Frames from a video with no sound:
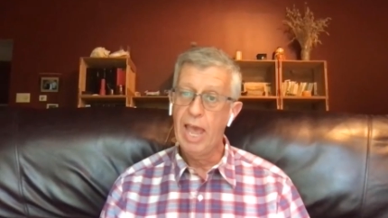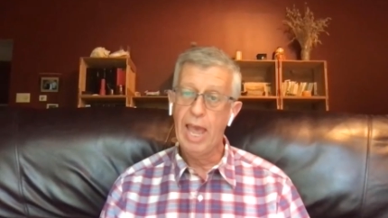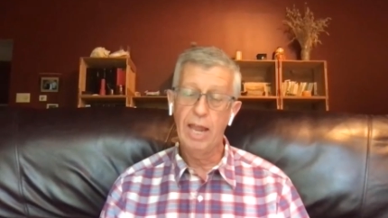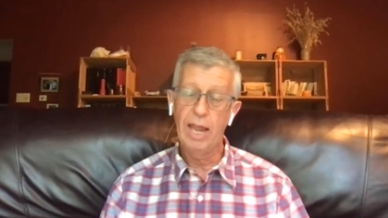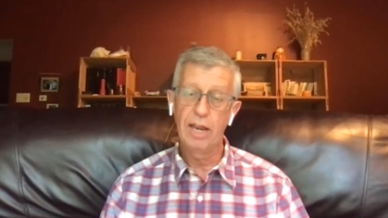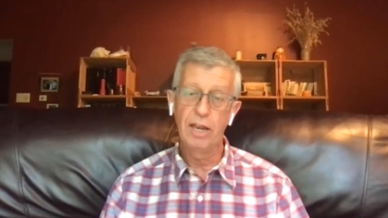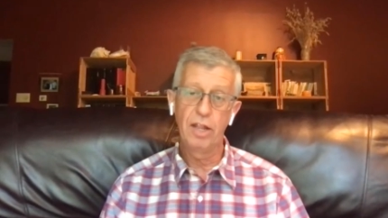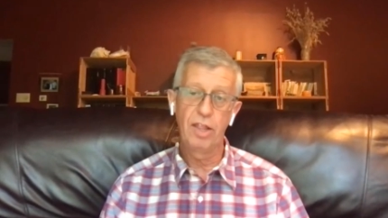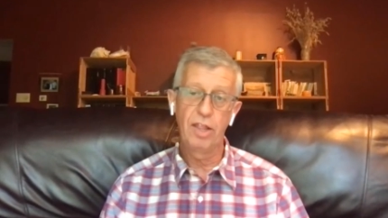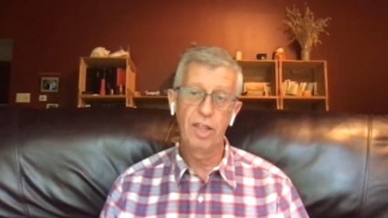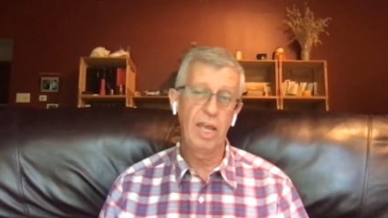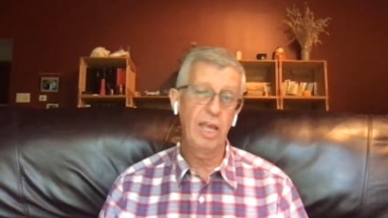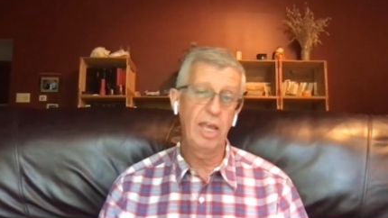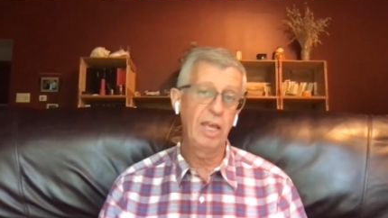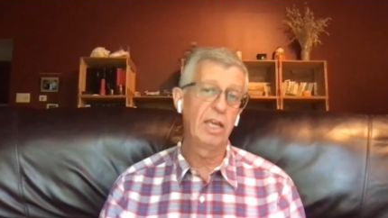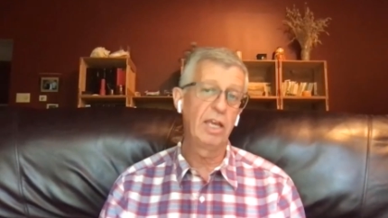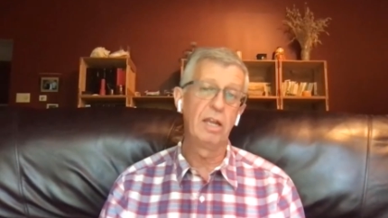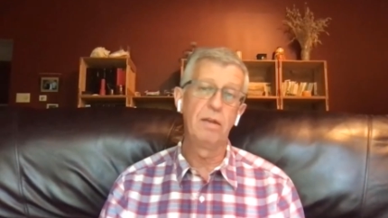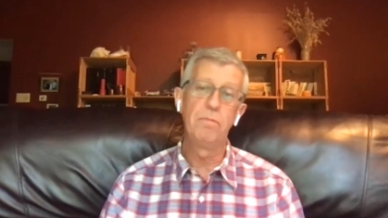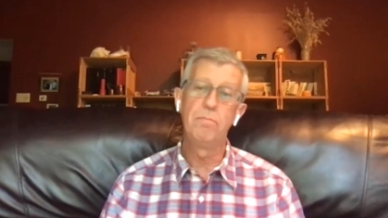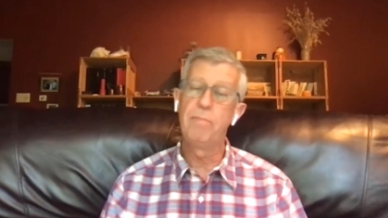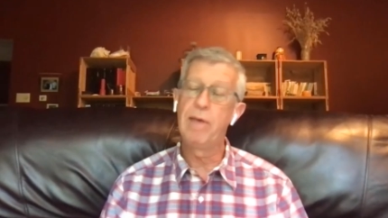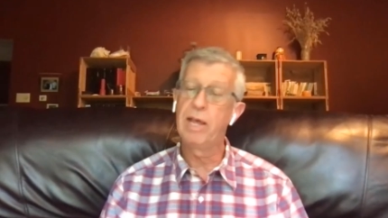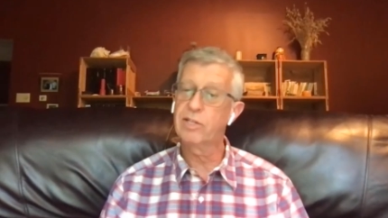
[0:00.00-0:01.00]
And they
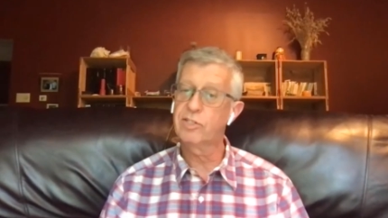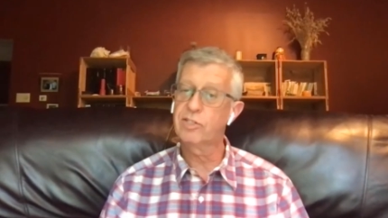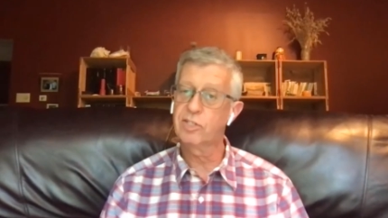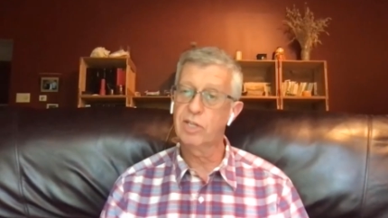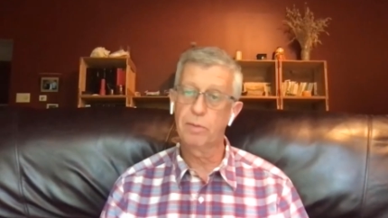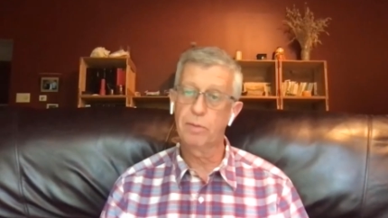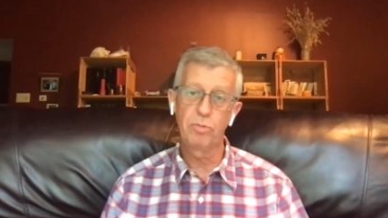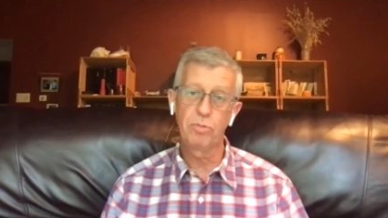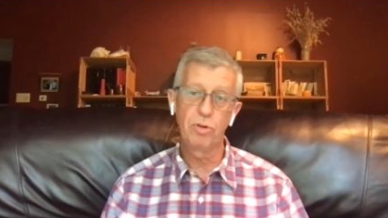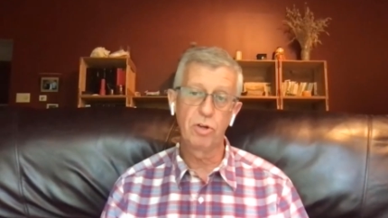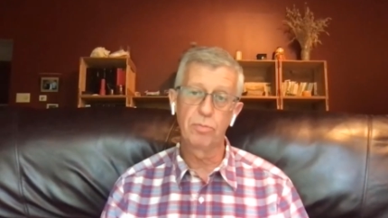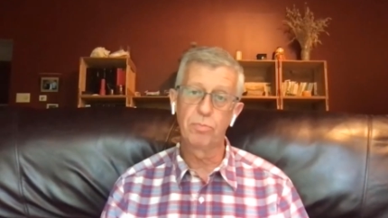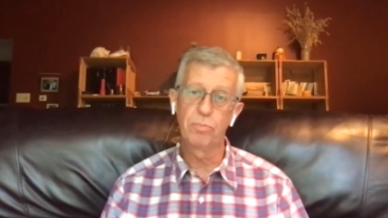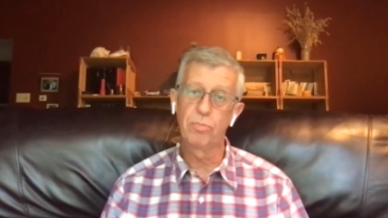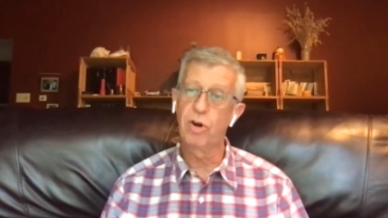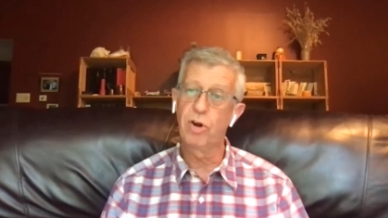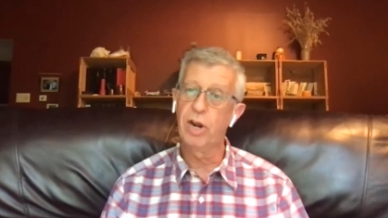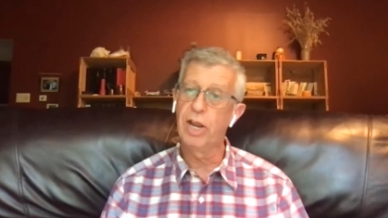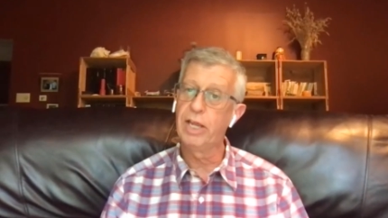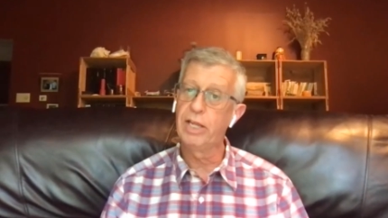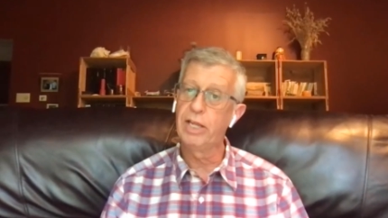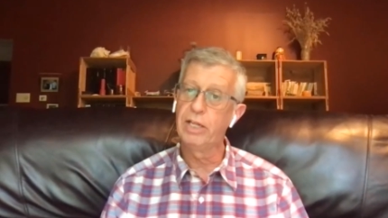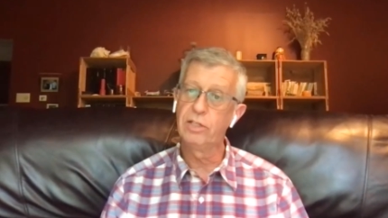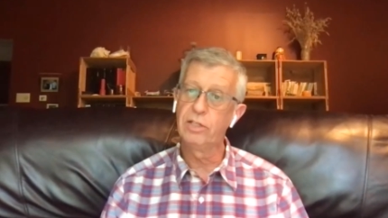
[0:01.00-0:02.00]
can mess up your
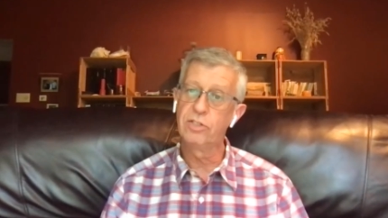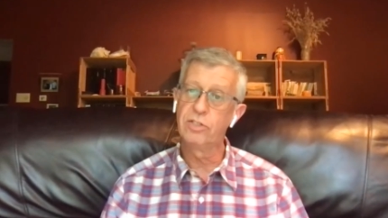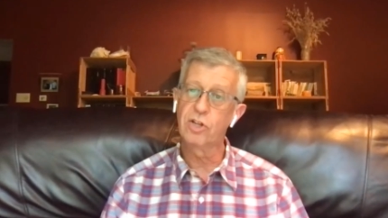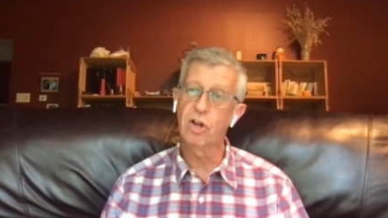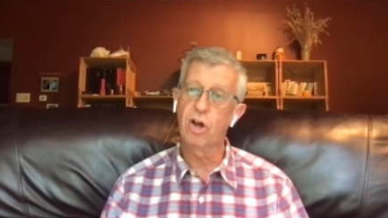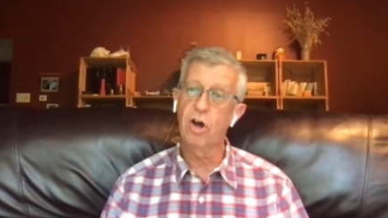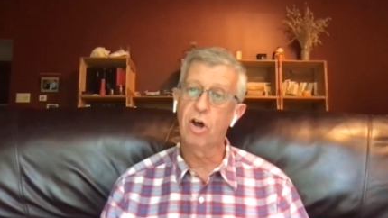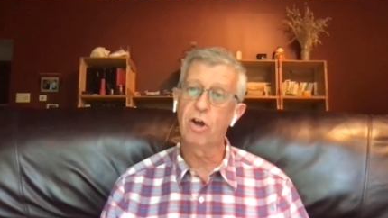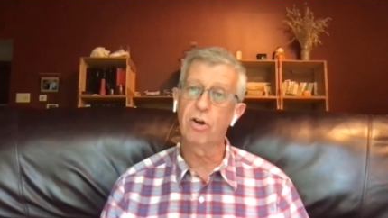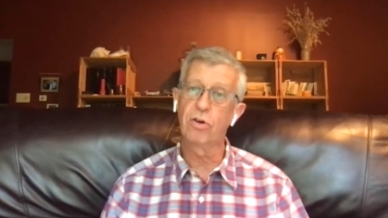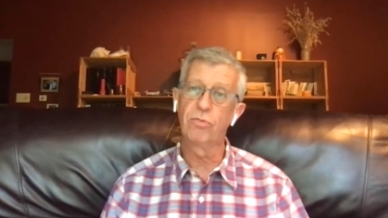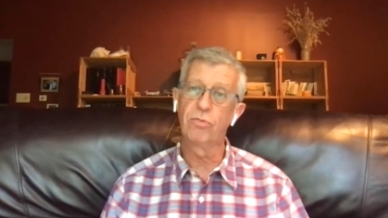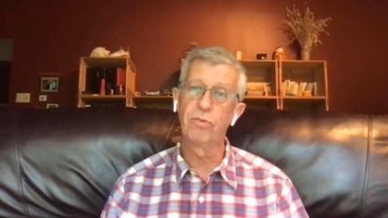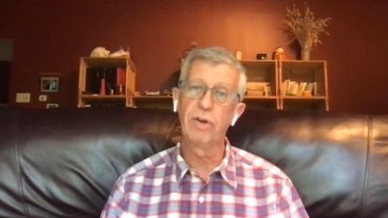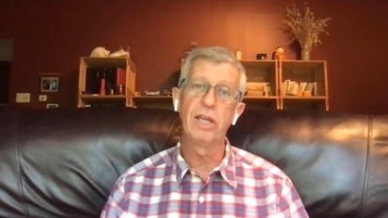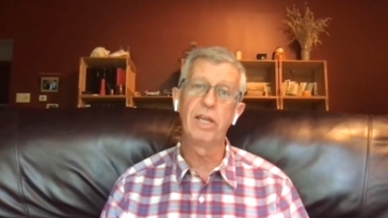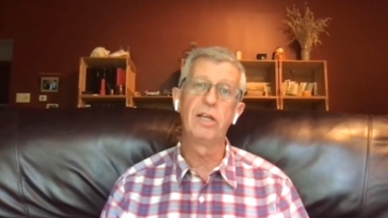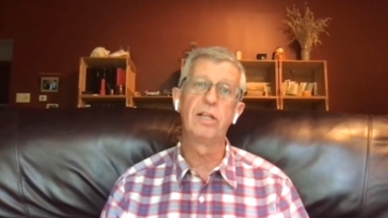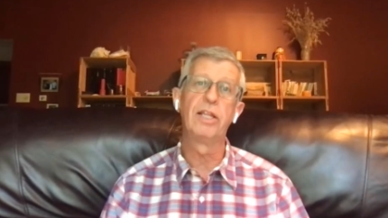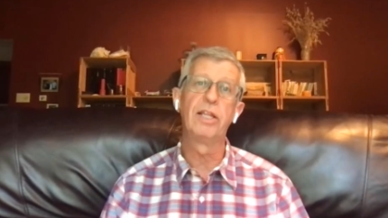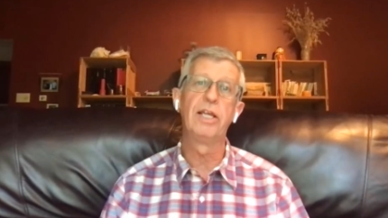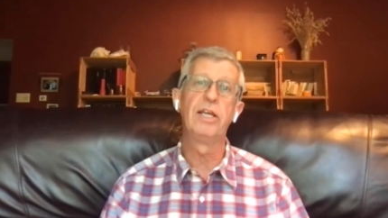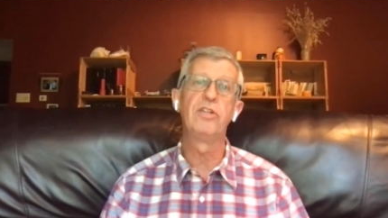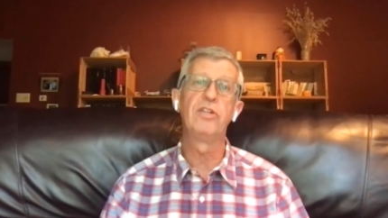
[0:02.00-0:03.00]
brain's
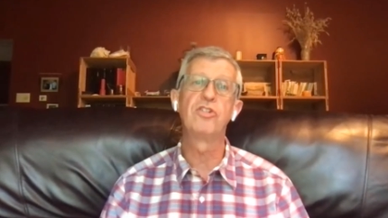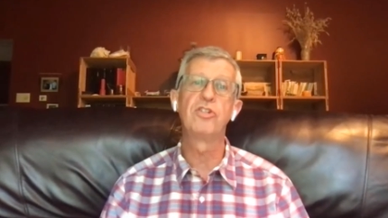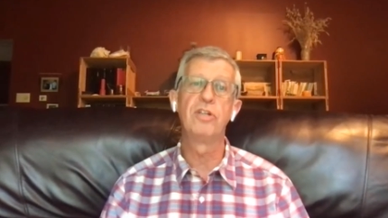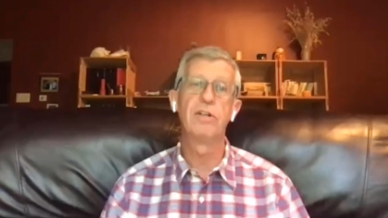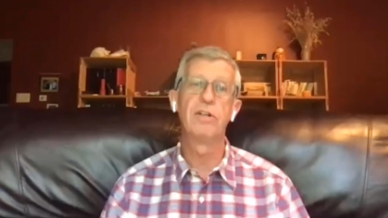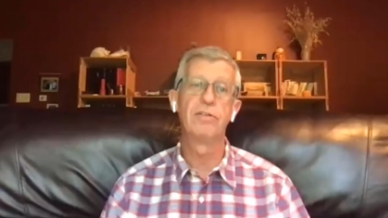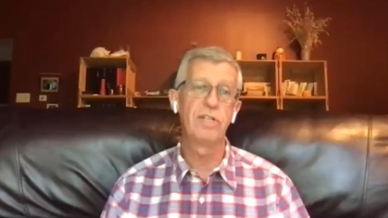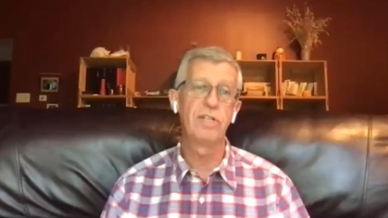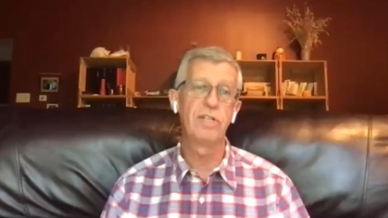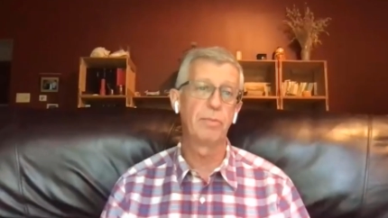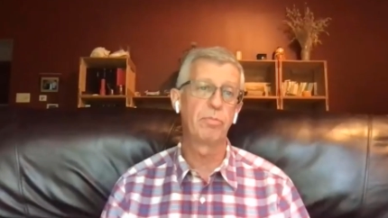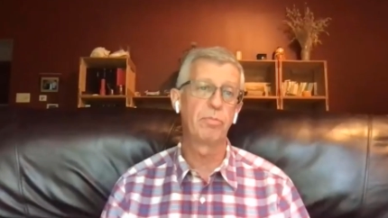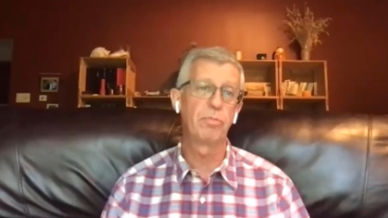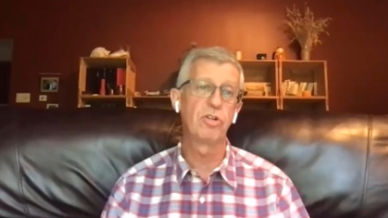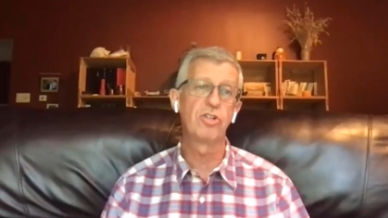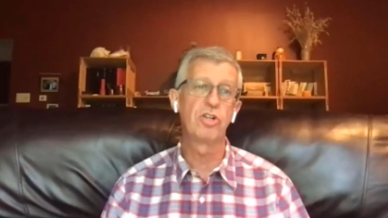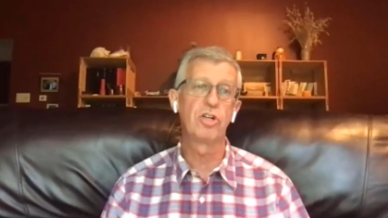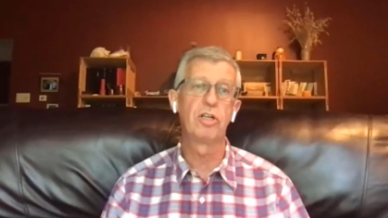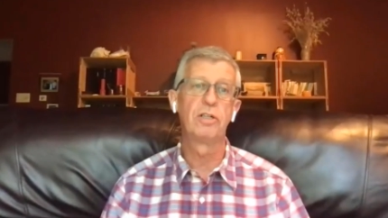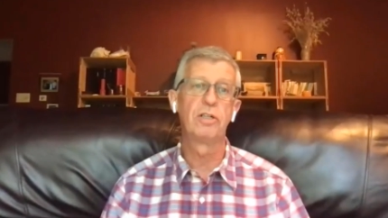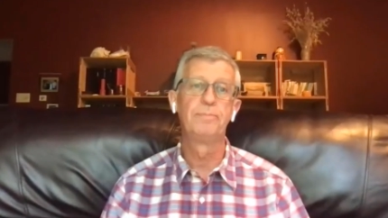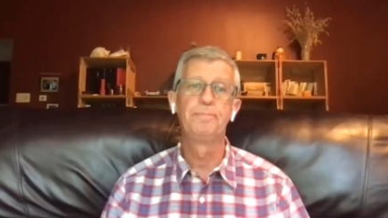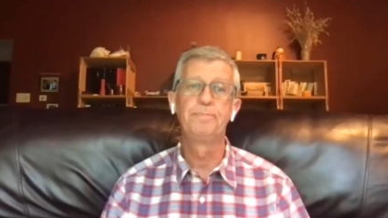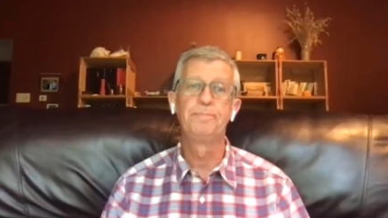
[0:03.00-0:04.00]
autoregulation of
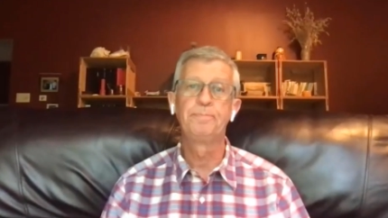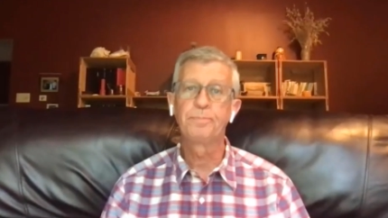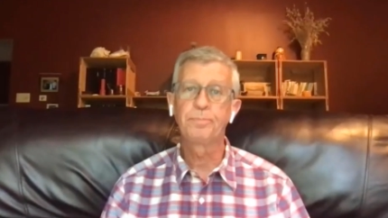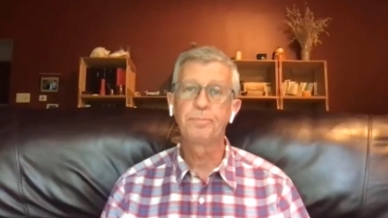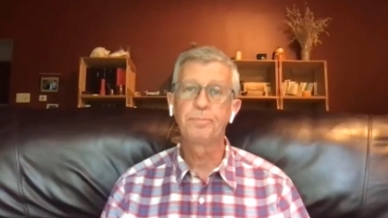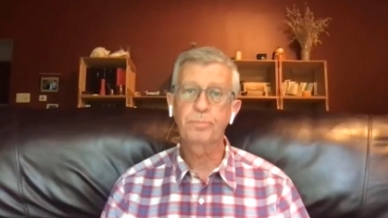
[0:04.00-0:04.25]
temperature.